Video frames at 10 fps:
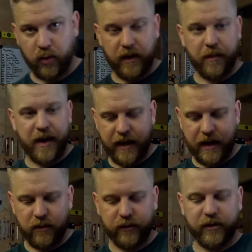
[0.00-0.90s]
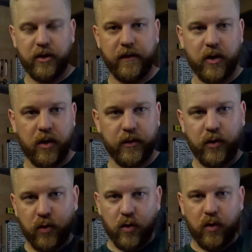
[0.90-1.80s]
to pull that back out so you've got
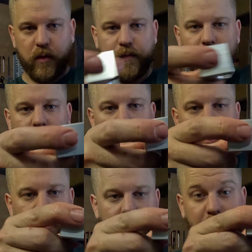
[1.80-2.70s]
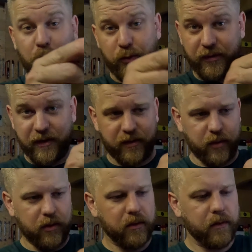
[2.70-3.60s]
your holes
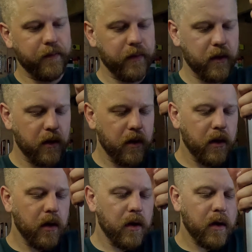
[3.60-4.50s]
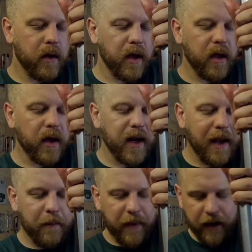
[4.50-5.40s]
visible. Get your
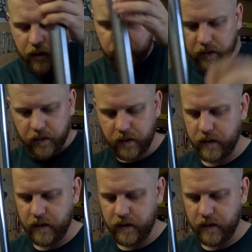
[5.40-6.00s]
clamp back on.